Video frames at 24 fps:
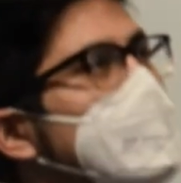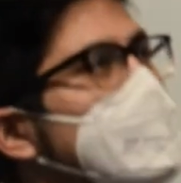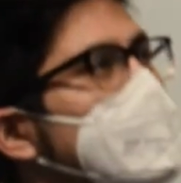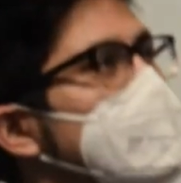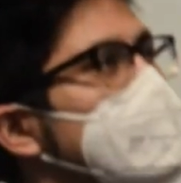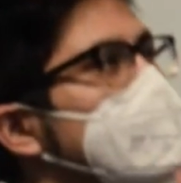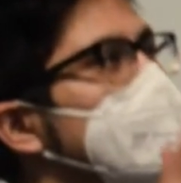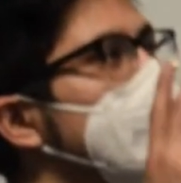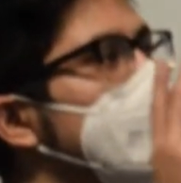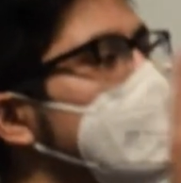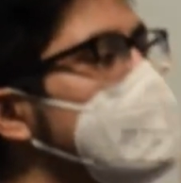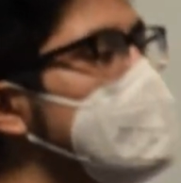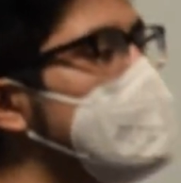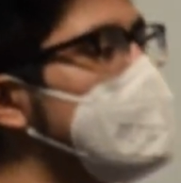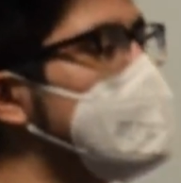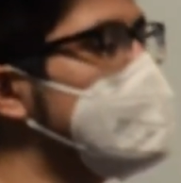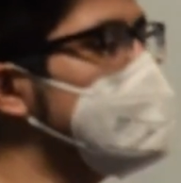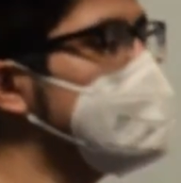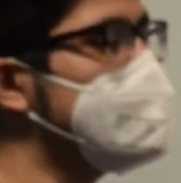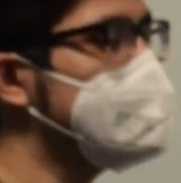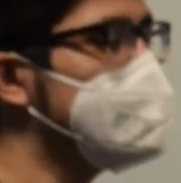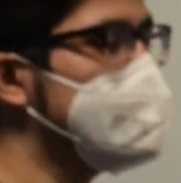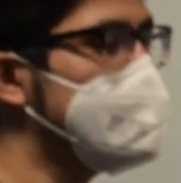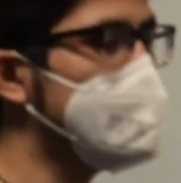The lights,
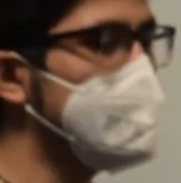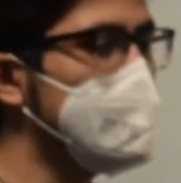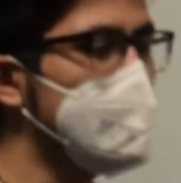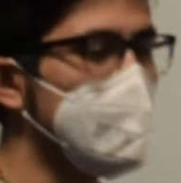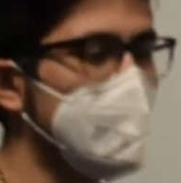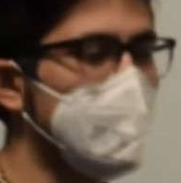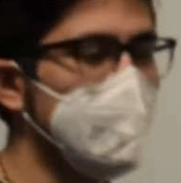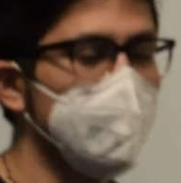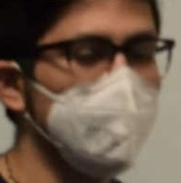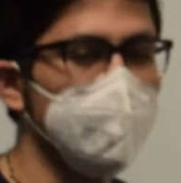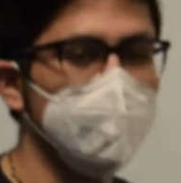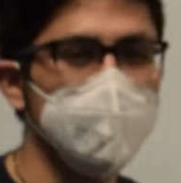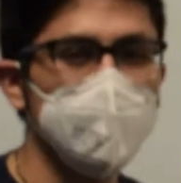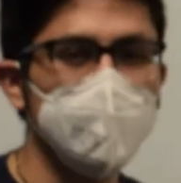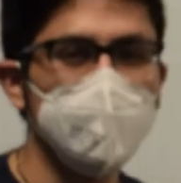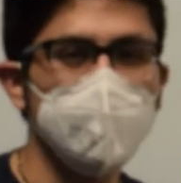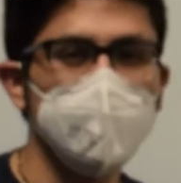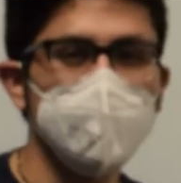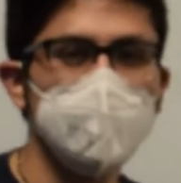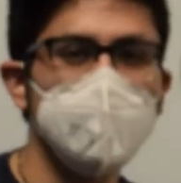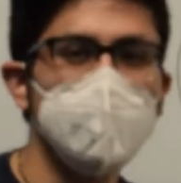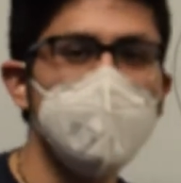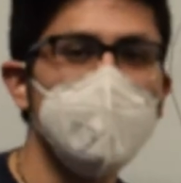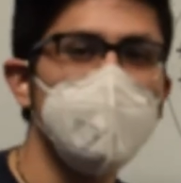the outlet, our
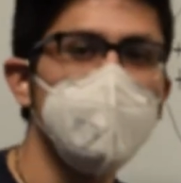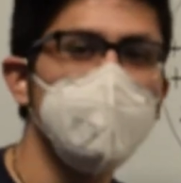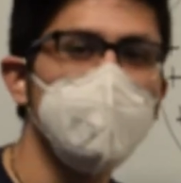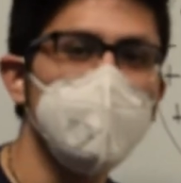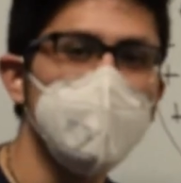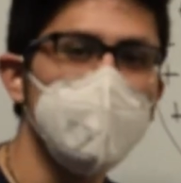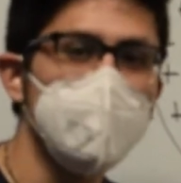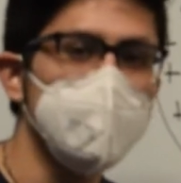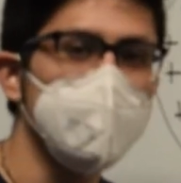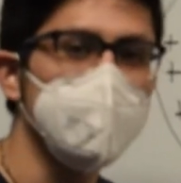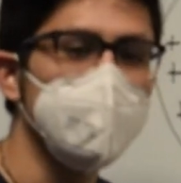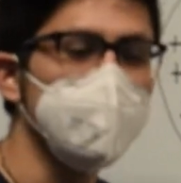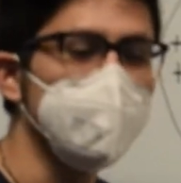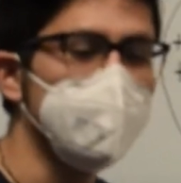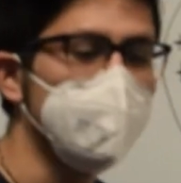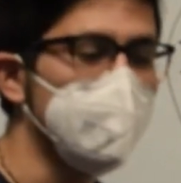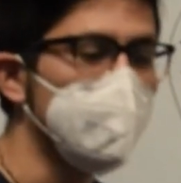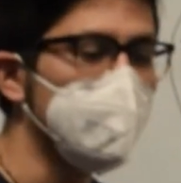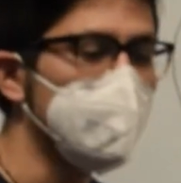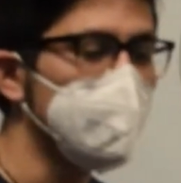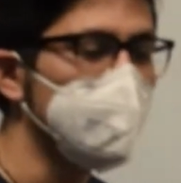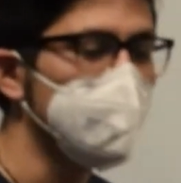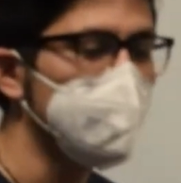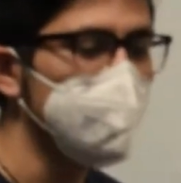TV, our
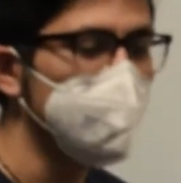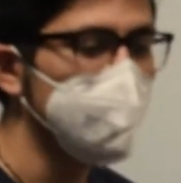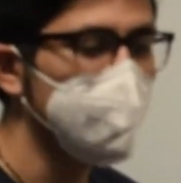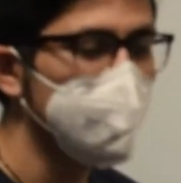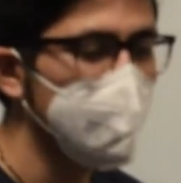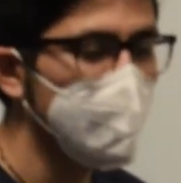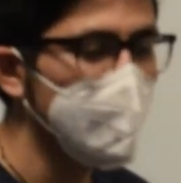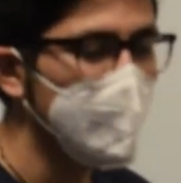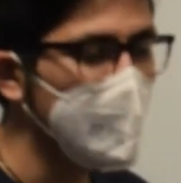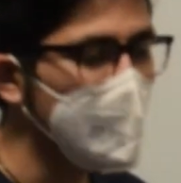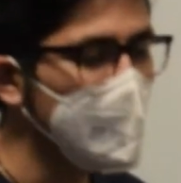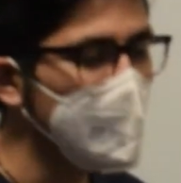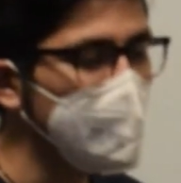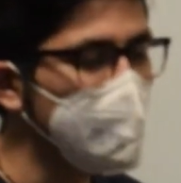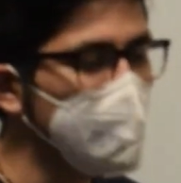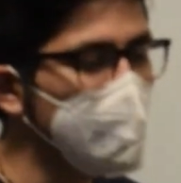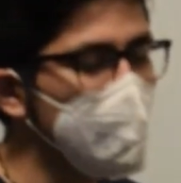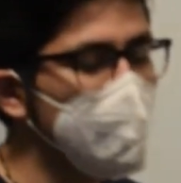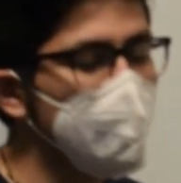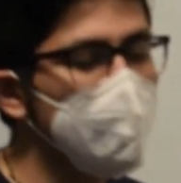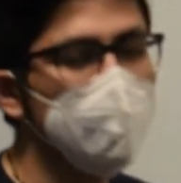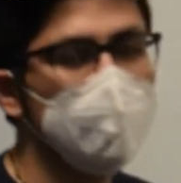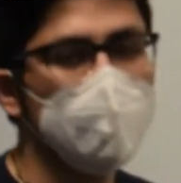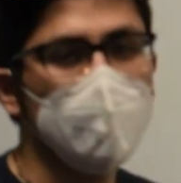phones, pretty
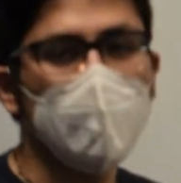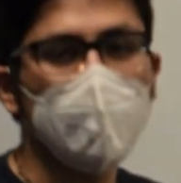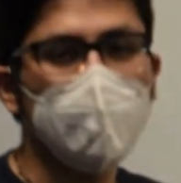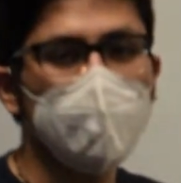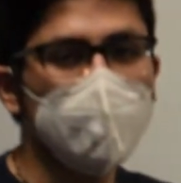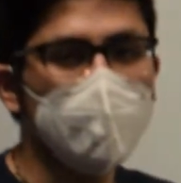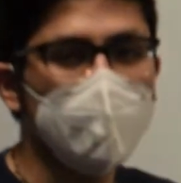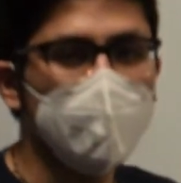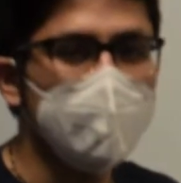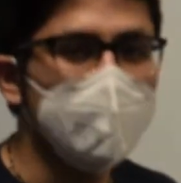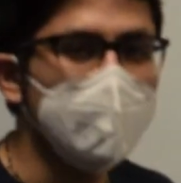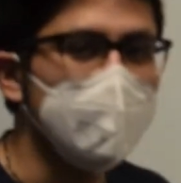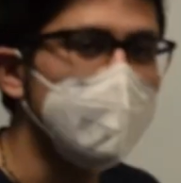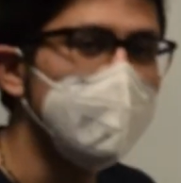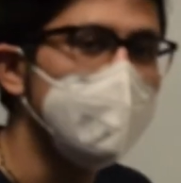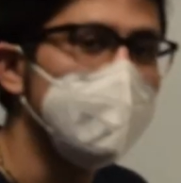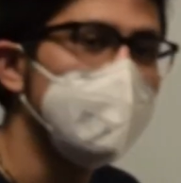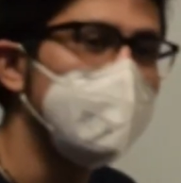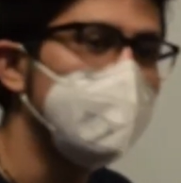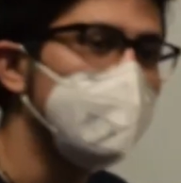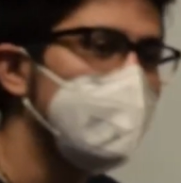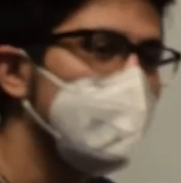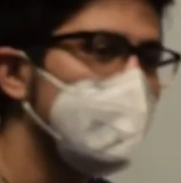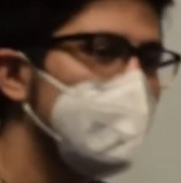much everything
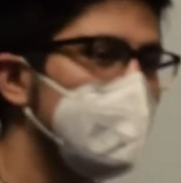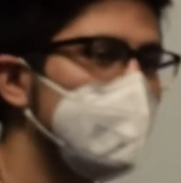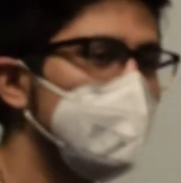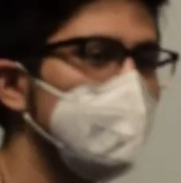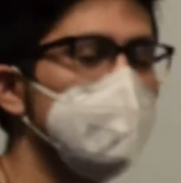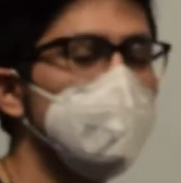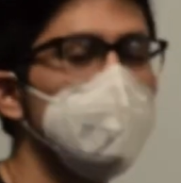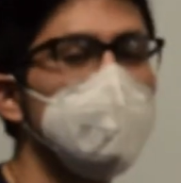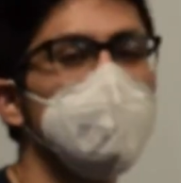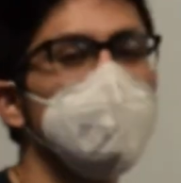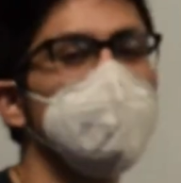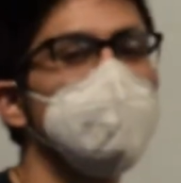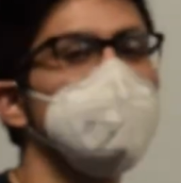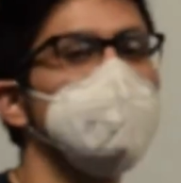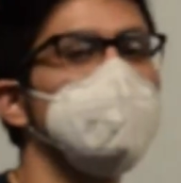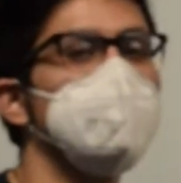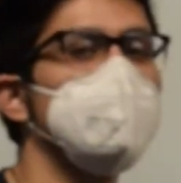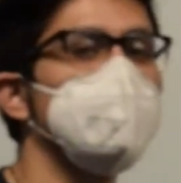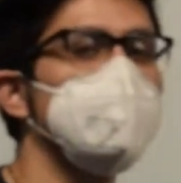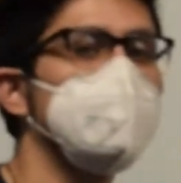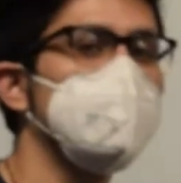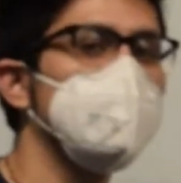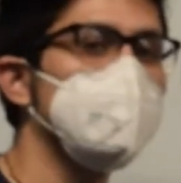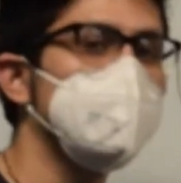that we use in
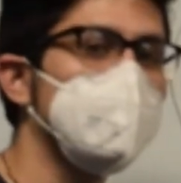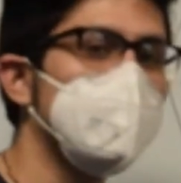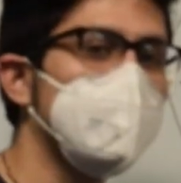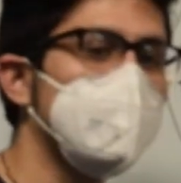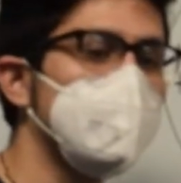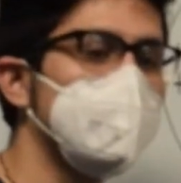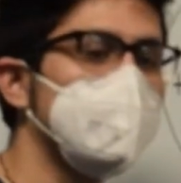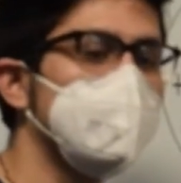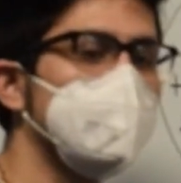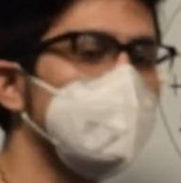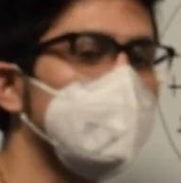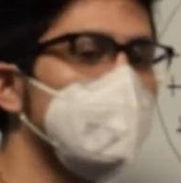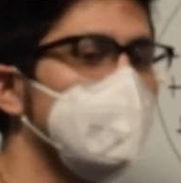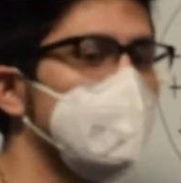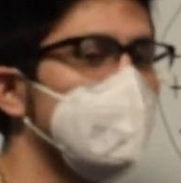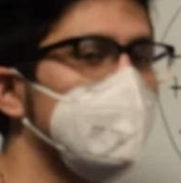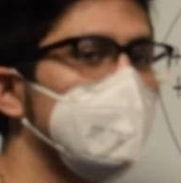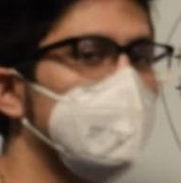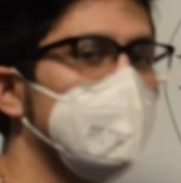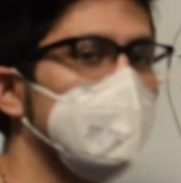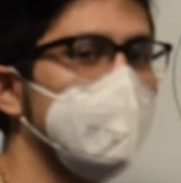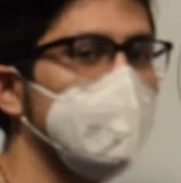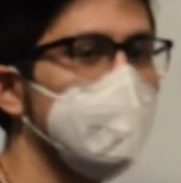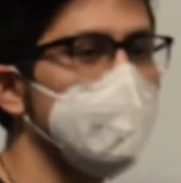society today
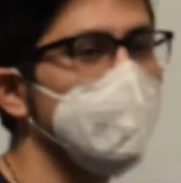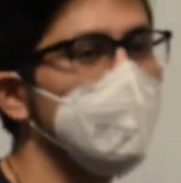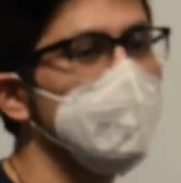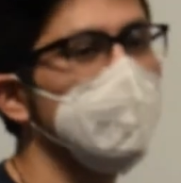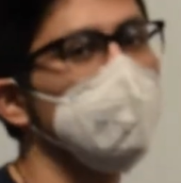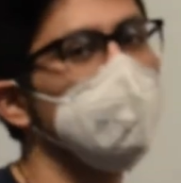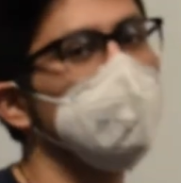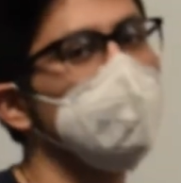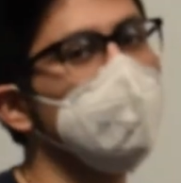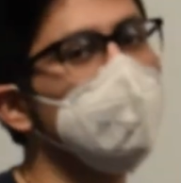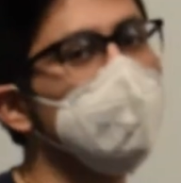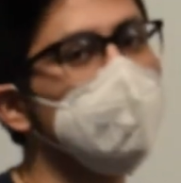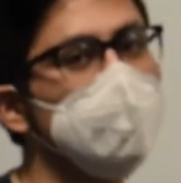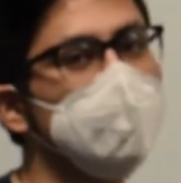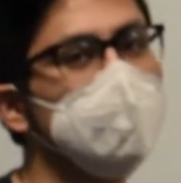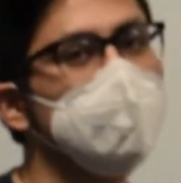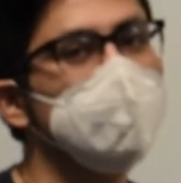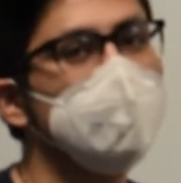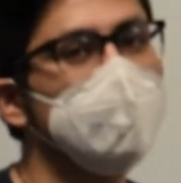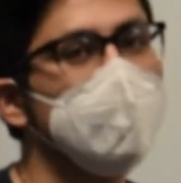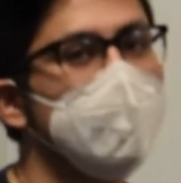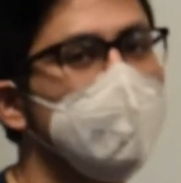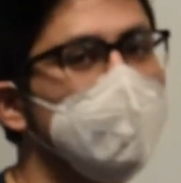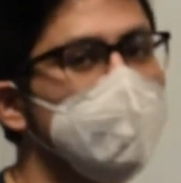runs
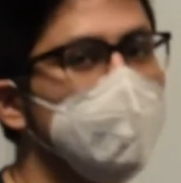on